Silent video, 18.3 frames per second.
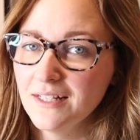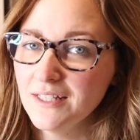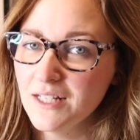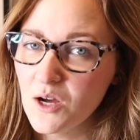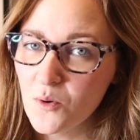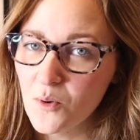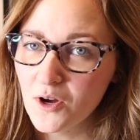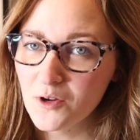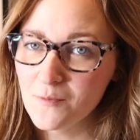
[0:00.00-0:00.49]

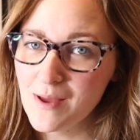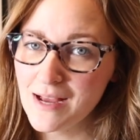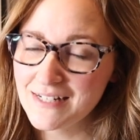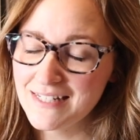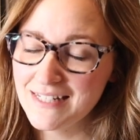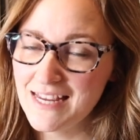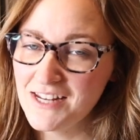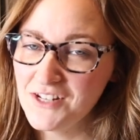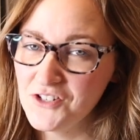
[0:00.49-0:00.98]
Hello, welcome back
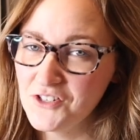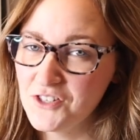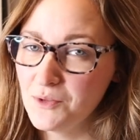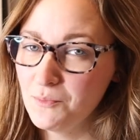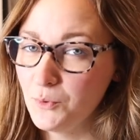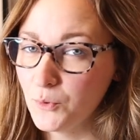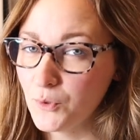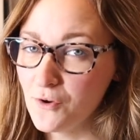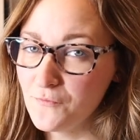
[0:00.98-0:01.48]
to K G
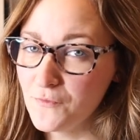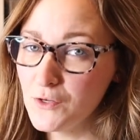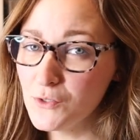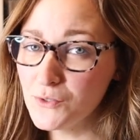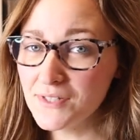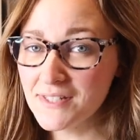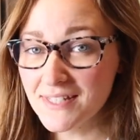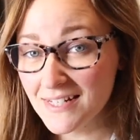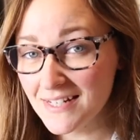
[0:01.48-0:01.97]
Simple
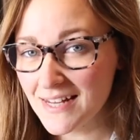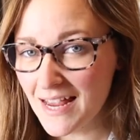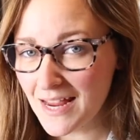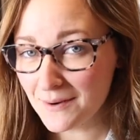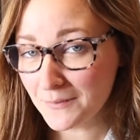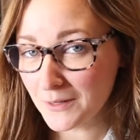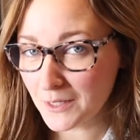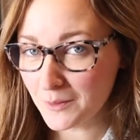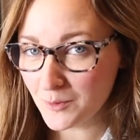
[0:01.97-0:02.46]
Reviews. Today
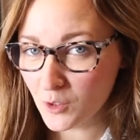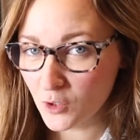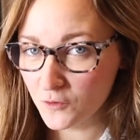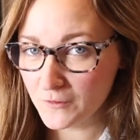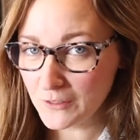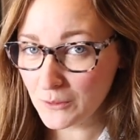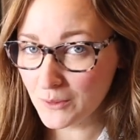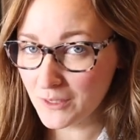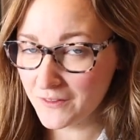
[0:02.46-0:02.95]
I'm going to be
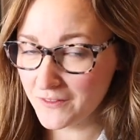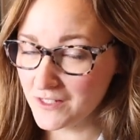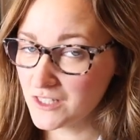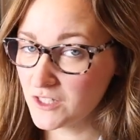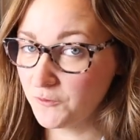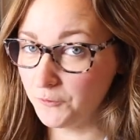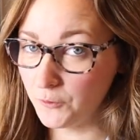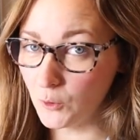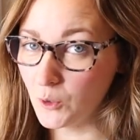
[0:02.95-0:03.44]
reviewing
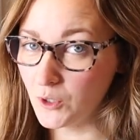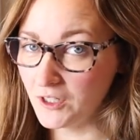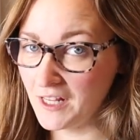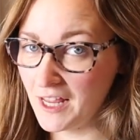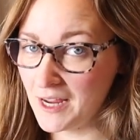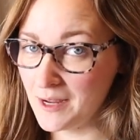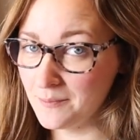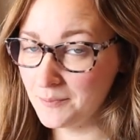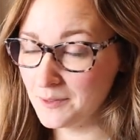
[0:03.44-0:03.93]
this floor
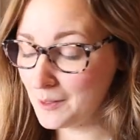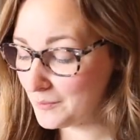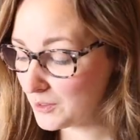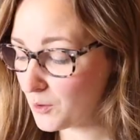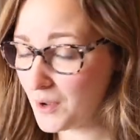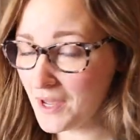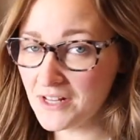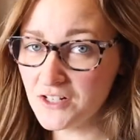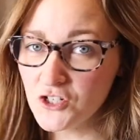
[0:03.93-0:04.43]
lamp. Let me
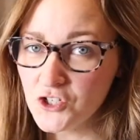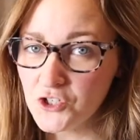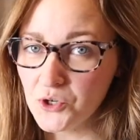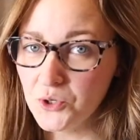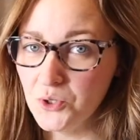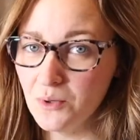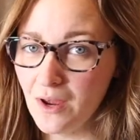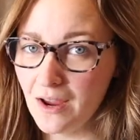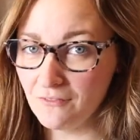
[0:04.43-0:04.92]
go ahead and show
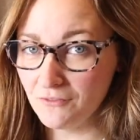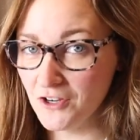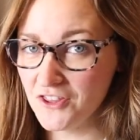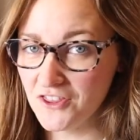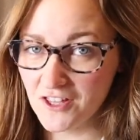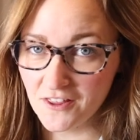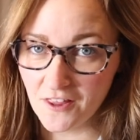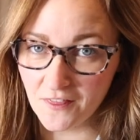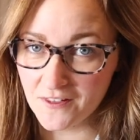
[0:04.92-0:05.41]
you
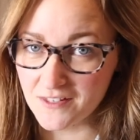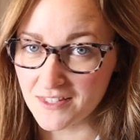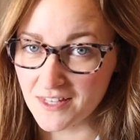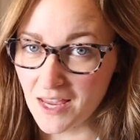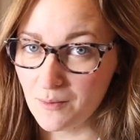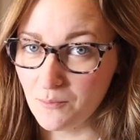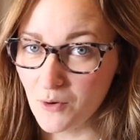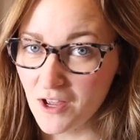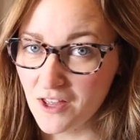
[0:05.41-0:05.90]
everything that this
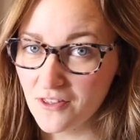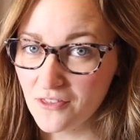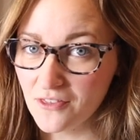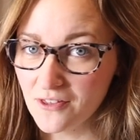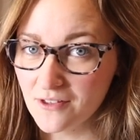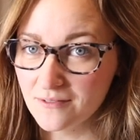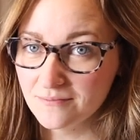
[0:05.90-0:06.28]
came with.